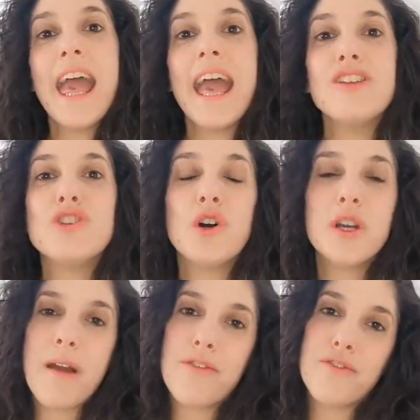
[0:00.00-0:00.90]
and join
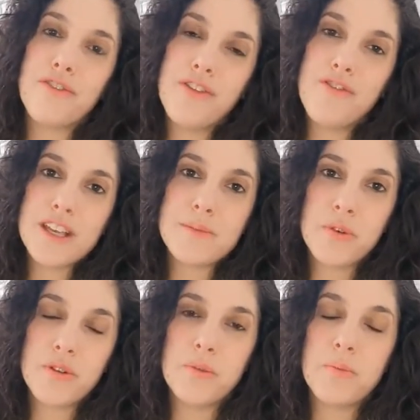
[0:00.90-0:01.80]
my free Facebook
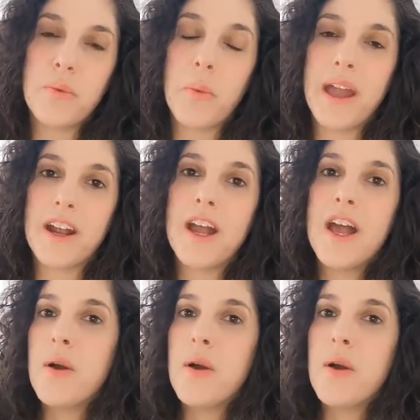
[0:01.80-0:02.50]
group where